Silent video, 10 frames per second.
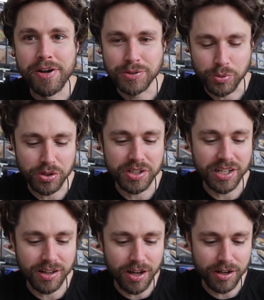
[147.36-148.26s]
We're gonna need
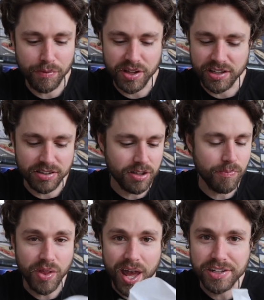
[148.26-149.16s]
a lot of these.
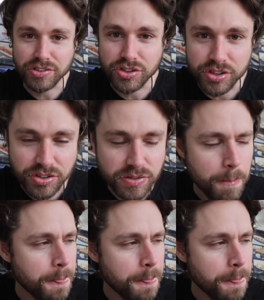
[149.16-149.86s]
That is just